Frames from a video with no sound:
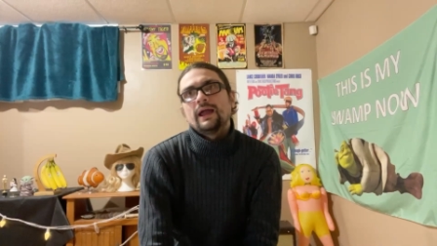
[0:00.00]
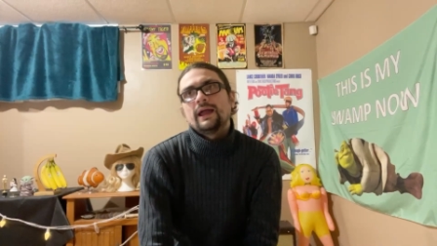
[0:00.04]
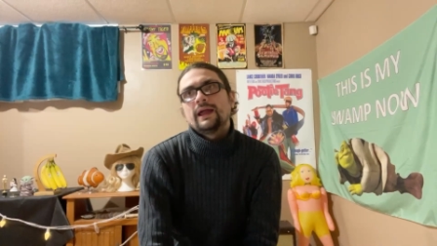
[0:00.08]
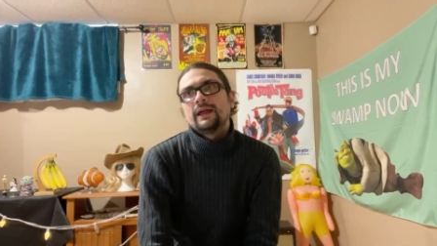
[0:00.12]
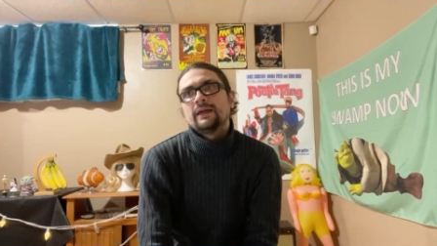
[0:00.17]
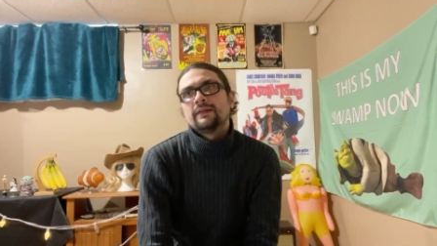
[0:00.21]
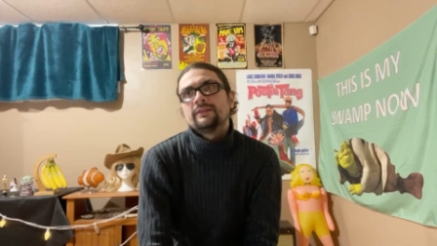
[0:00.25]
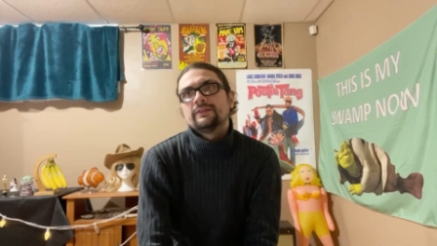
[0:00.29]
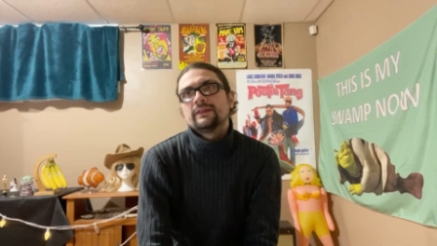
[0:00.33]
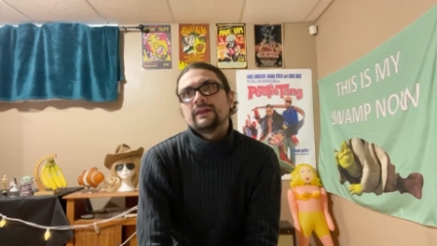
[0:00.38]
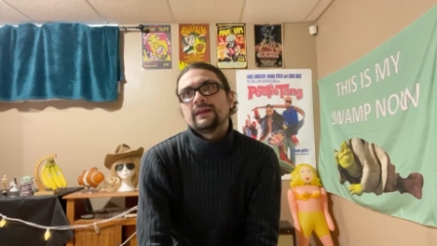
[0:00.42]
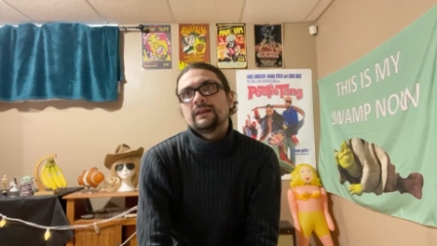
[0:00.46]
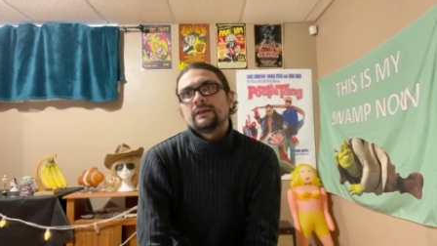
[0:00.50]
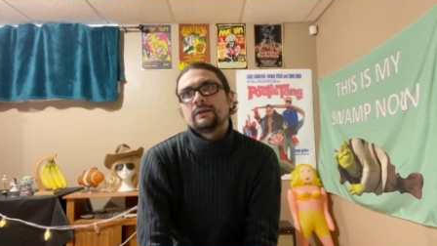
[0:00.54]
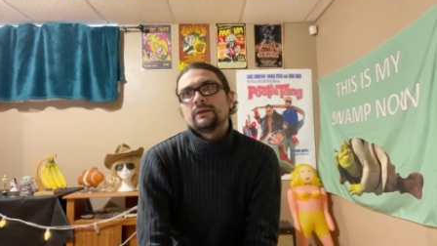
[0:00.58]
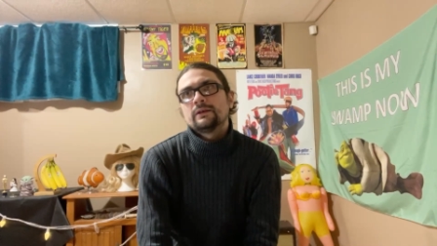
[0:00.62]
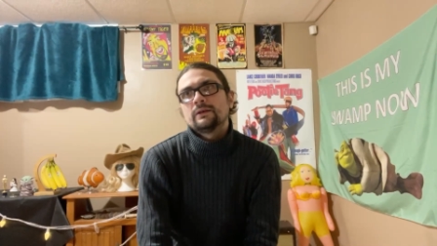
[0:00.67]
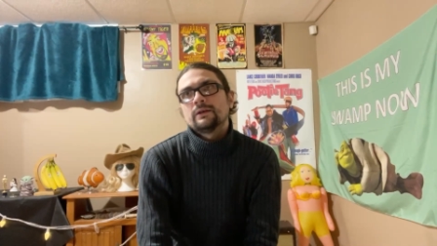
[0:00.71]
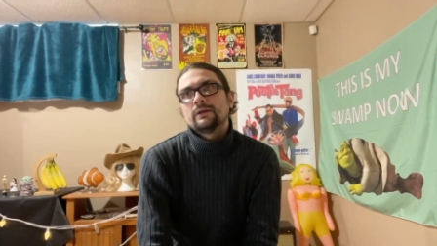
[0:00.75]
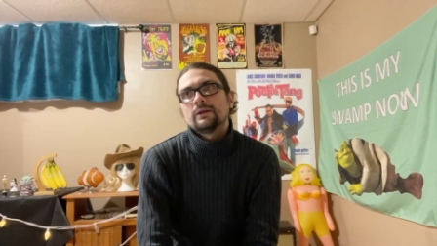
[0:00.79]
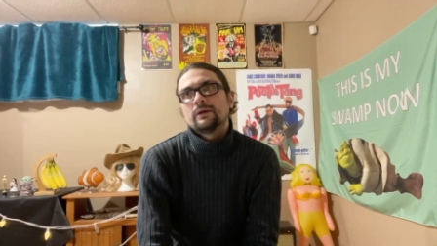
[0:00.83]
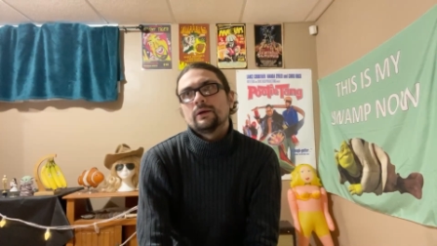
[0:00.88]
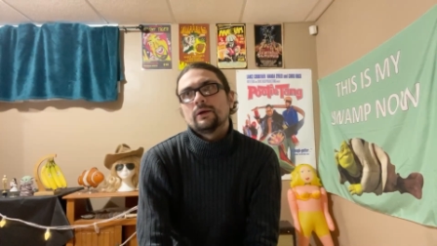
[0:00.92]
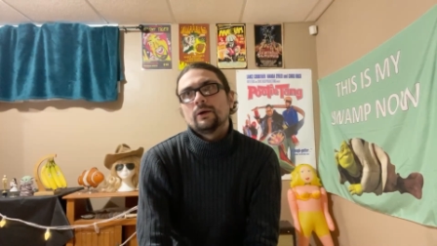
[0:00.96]
And
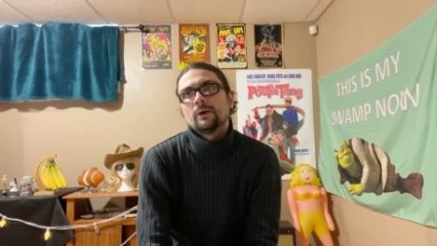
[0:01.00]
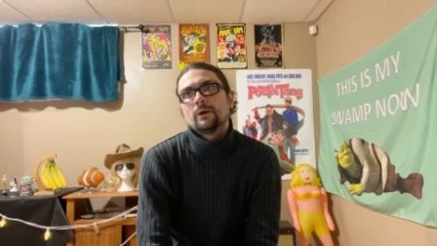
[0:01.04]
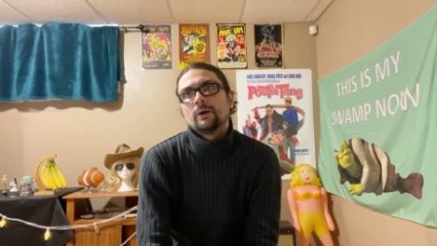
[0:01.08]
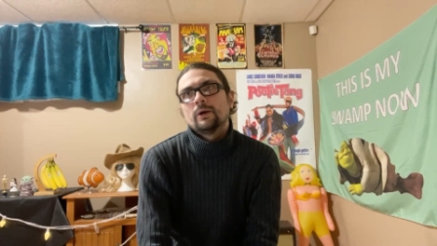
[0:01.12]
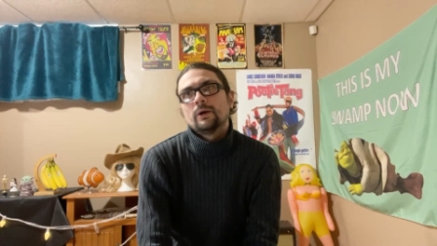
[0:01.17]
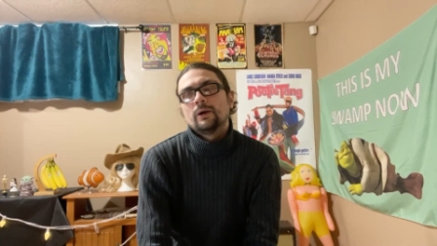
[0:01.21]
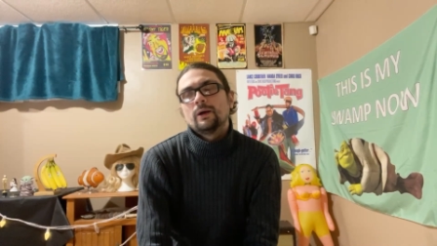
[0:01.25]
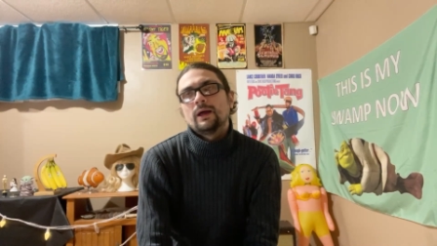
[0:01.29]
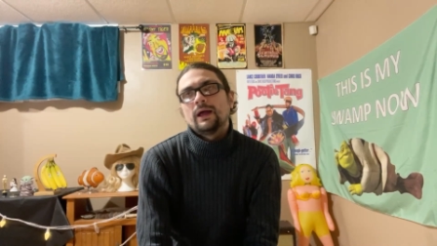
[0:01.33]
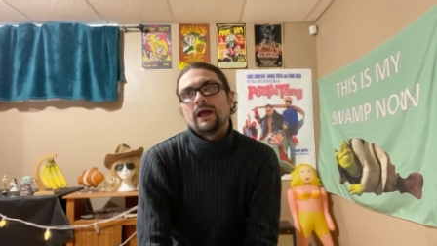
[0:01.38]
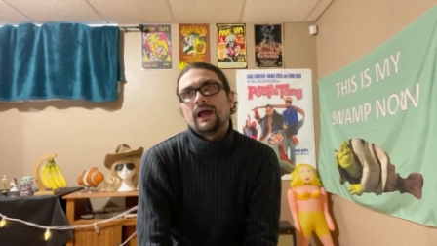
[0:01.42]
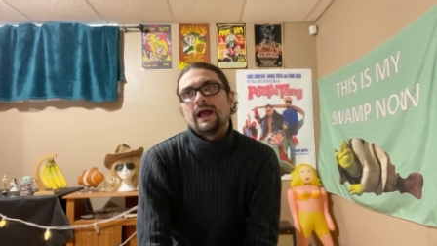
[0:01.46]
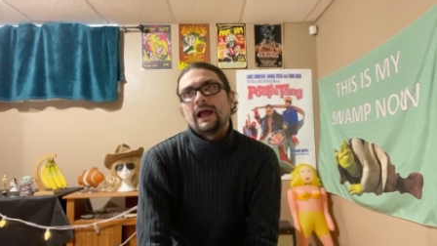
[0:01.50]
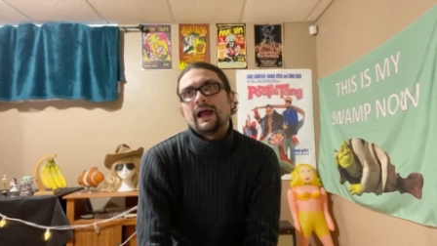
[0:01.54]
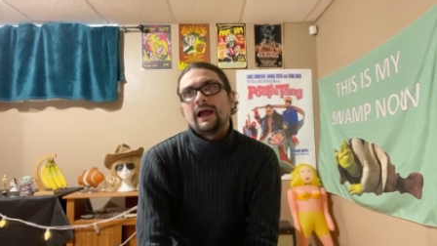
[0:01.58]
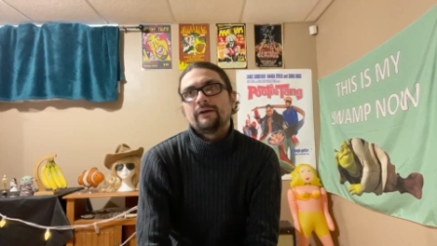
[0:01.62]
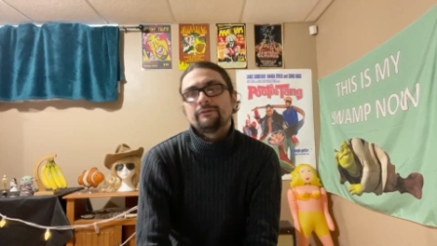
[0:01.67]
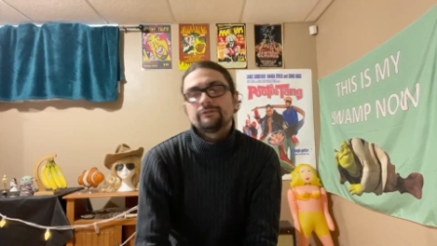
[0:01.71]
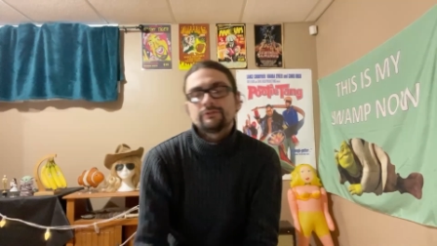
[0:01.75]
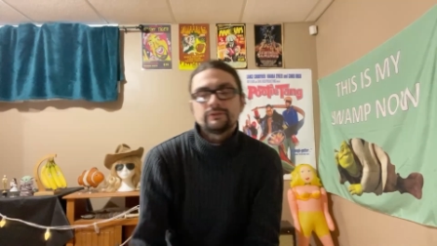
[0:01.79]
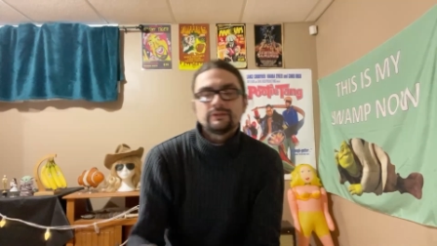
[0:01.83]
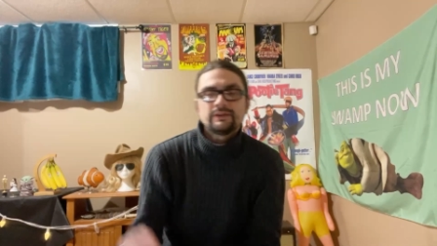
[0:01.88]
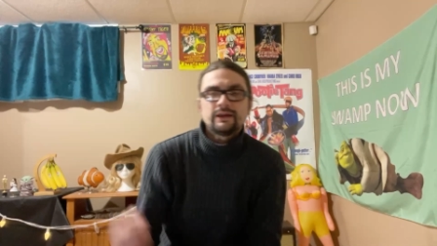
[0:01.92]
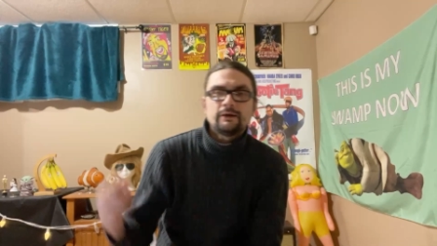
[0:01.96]
then
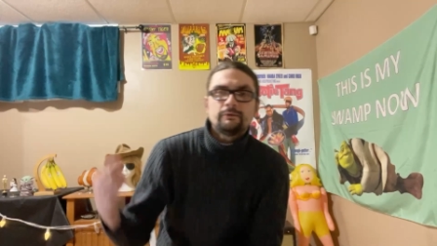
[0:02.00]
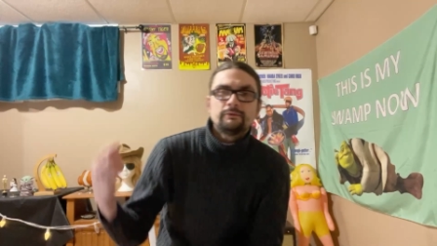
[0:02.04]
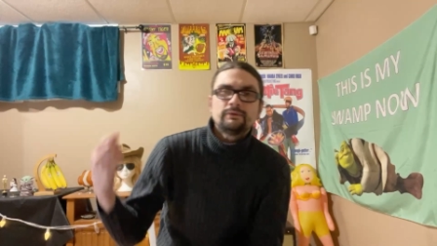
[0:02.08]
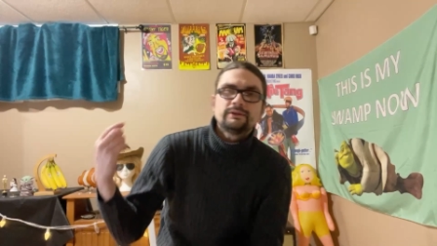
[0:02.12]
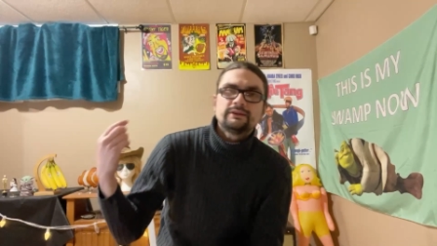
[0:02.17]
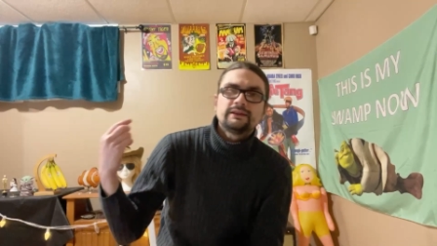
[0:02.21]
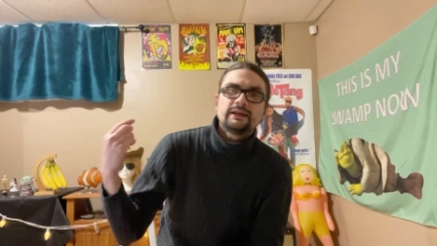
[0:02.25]
after that,